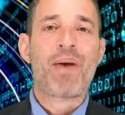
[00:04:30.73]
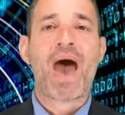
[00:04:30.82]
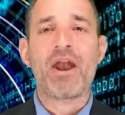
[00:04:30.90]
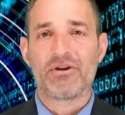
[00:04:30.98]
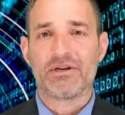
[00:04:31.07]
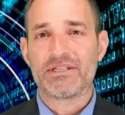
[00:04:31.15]
And
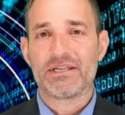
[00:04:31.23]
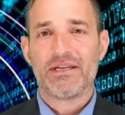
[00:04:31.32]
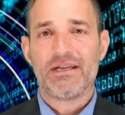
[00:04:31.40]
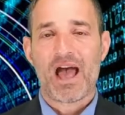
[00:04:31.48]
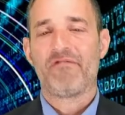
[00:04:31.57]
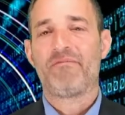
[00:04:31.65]
patterns
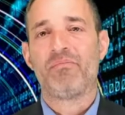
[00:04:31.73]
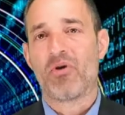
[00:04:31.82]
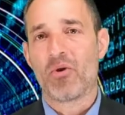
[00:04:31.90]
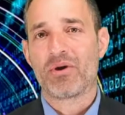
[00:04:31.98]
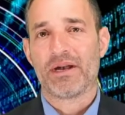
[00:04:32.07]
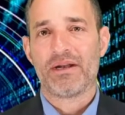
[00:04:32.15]
have
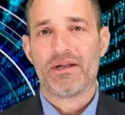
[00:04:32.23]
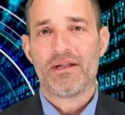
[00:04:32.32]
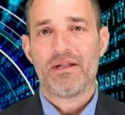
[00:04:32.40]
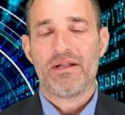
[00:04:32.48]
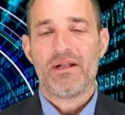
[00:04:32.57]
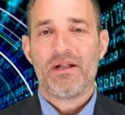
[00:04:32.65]
been broken.
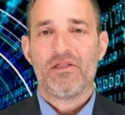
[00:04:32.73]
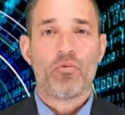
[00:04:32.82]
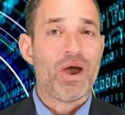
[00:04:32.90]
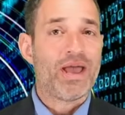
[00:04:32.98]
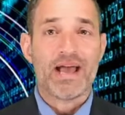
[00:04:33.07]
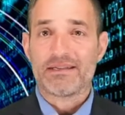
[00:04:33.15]

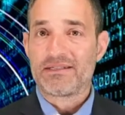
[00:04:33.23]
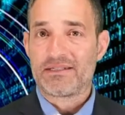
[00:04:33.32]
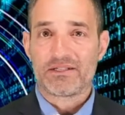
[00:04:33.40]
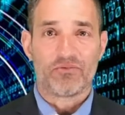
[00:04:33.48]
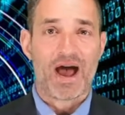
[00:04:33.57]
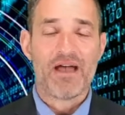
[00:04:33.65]
The way
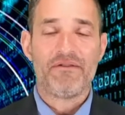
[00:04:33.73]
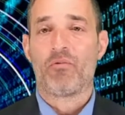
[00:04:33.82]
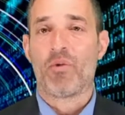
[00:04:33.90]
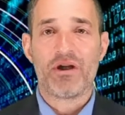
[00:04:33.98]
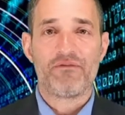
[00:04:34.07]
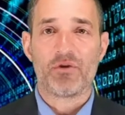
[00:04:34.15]
guests
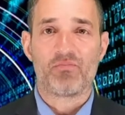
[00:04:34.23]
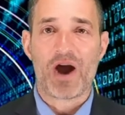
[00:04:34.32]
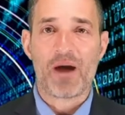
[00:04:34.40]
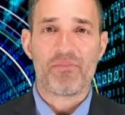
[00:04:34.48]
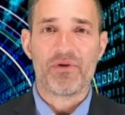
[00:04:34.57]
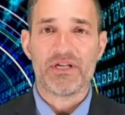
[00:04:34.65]
arrive at one of your
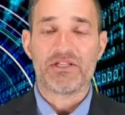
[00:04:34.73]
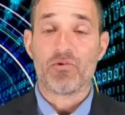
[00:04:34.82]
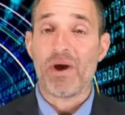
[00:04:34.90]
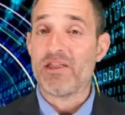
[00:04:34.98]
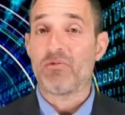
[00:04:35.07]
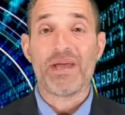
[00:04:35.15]

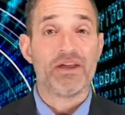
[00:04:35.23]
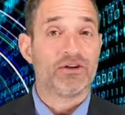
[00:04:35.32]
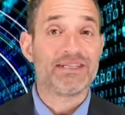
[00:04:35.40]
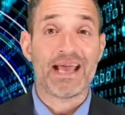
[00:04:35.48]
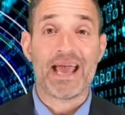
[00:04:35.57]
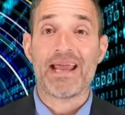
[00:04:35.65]
properties, the way that we
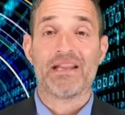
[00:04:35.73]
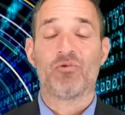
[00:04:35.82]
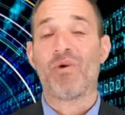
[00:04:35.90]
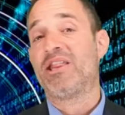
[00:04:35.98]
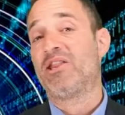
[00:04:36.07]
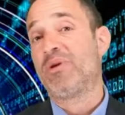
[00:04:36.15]

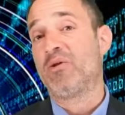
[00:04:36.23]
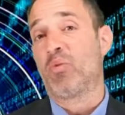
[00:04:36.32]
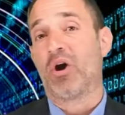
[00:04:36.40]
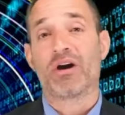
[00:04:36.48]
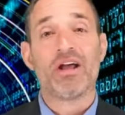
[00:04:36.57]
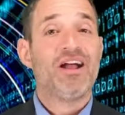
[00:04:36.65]
entertain, the way that we
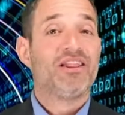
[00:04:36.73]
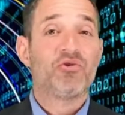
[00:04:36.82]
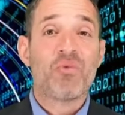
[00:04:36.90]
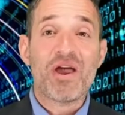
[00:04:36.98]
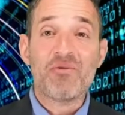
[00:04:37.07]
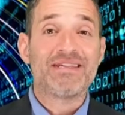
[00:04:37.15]
work,
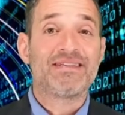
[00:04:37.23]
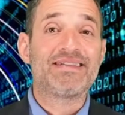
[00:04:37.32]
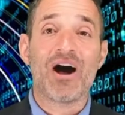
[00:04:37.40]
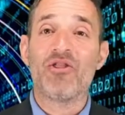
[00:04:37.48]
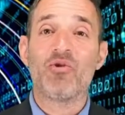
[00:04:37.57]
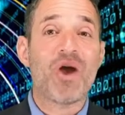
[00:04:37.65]
the way we
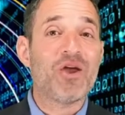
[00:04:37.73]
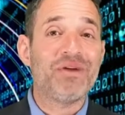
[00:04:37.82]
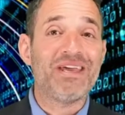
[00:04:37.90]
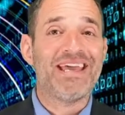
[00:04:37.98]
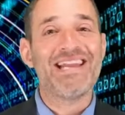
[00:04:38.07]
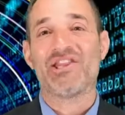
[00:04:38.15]
sell, the
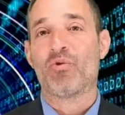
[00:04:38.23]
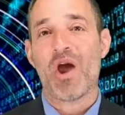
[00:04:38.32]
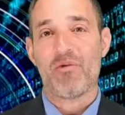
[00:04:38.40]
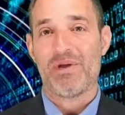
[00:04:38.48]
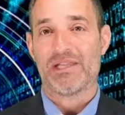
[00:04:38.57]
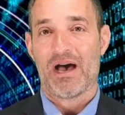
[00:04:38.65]
way we eat, the
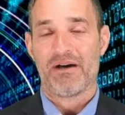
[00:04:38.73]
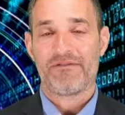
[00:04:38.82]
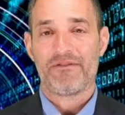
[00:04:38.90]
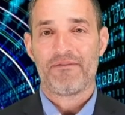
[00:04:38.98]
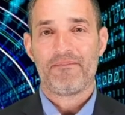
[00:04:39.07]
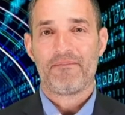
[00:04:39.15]
way we
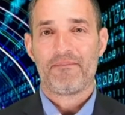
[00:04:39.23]
love.